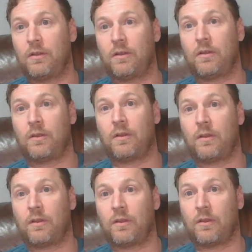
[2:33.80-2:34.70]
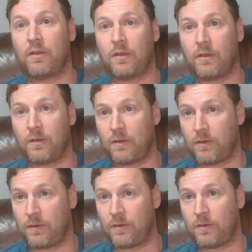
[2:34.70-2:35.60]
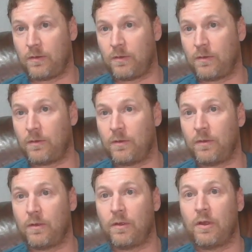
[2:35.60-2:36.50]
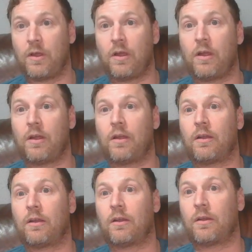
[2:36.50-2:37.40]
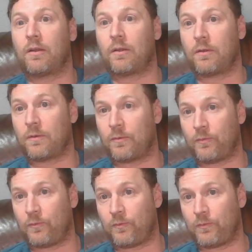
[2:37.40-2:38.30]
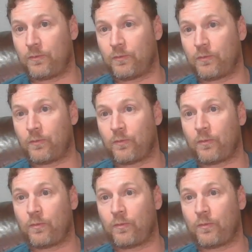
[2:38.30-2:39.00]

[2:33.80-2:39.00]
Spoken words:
[no speech]